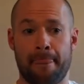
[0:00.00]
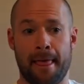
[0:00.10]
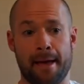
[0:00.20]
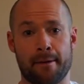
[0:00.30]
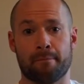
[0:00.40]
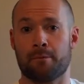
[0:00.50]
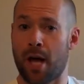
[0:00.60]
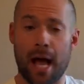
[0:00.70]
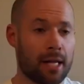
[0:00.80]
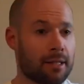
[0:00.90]

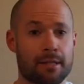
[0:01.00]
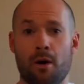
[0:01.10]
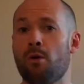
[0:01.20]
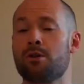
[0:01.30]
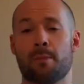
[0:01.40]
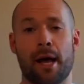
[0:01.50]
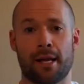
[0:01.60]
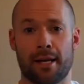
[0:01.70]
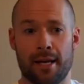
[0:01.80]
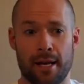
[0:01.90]
Shackles, the whole
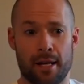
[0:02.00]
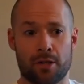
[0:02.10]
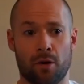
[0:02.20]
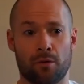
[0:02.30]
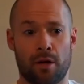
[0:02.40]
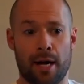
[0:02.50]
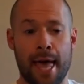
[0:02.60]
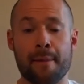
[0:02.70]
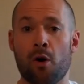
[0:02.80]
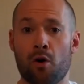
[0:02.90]
shebang. So I
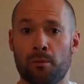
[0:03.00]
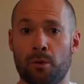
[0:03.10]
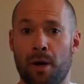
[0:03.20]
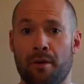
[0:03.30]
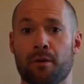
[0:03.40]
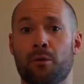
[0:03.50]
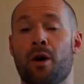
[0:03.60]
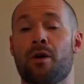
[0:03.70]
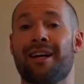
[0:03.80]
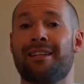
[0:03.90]
came home, whatever,
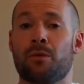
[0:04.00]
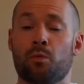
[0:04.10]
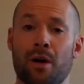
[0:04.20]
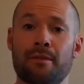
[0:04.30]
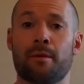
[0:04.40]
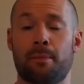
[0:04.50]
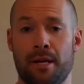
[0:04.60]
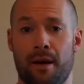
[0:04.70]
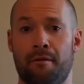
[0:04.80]
where I didn't want to be.